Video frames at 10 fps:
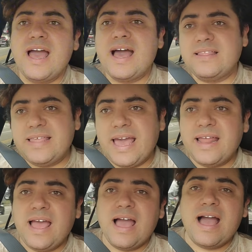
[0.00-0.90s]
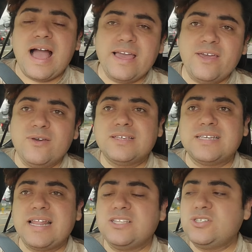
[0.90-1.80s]
And then Hayu
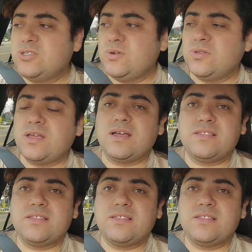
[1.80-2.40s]
decided to do the,